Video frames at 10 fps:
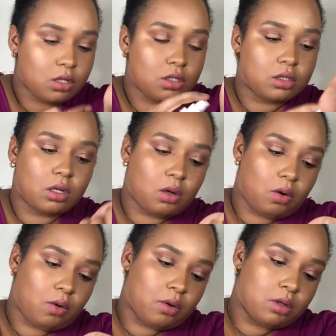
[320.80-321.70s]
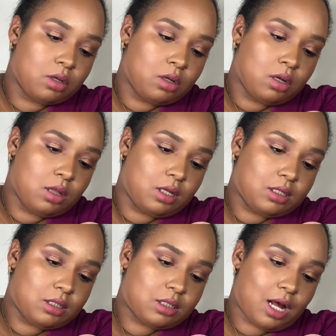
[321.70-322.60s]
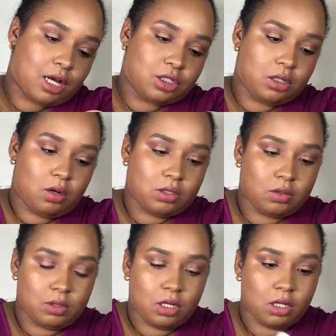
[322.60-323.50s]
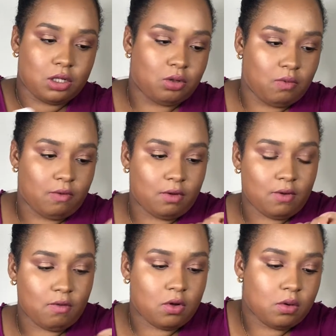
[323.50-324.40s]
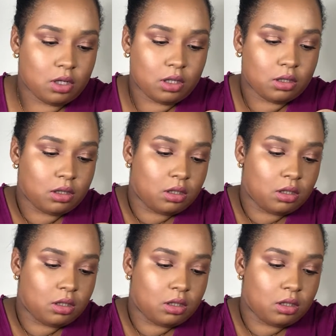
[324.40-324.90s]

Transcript: So this is actually also in the color 355 Coconut.